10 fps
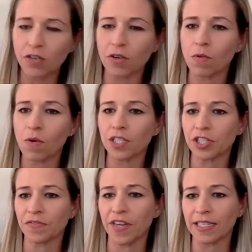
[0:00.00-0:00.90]
Girl Wash
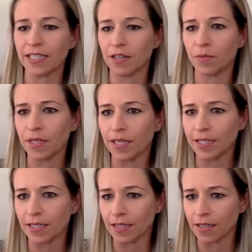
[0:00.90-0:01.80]
Your Face. I know
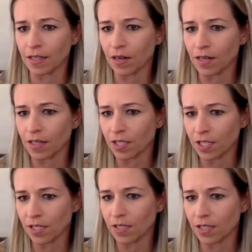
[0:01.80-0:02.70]
Melissa's on the call and
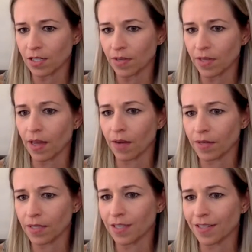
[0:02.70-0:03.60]
she had just read that
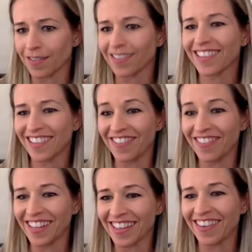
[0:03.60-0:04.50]
one too. You're
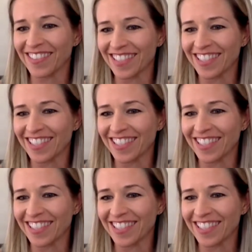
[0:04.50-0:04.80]
reading that one?